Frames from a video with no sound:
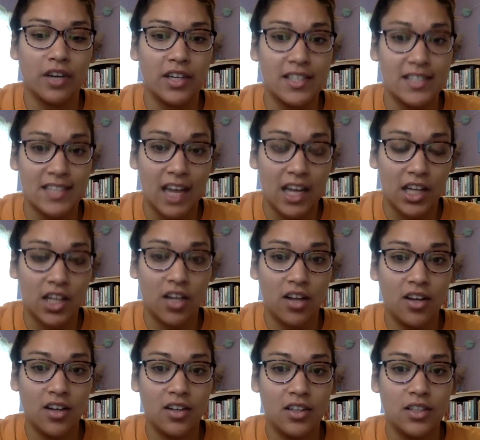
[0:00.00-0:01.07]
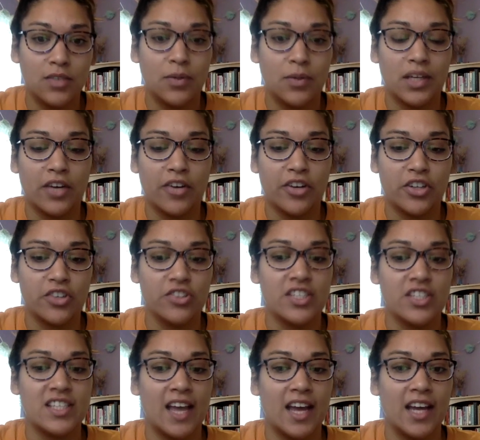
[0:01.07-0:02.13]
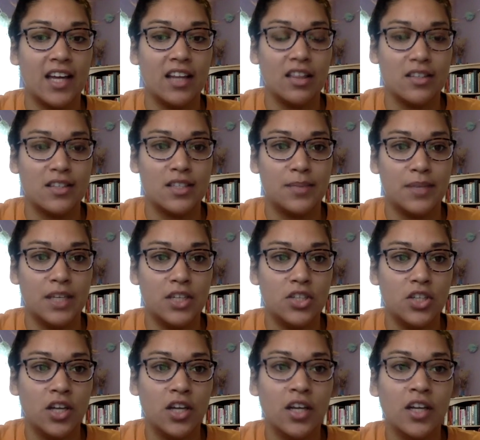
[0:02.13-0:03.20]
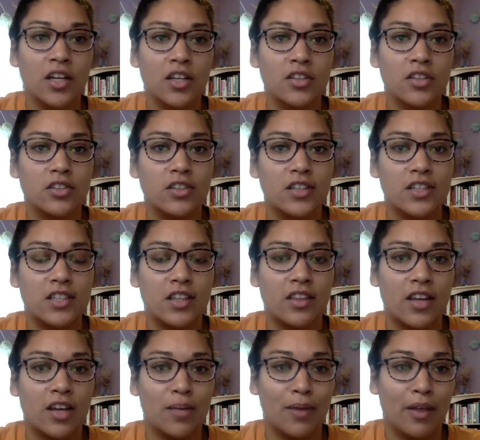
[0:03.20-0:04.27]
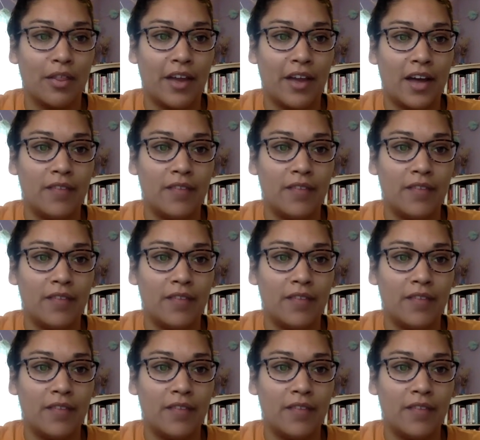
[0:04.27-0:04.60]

Is dialogue, is what characters say, the speech. So you need to think about that.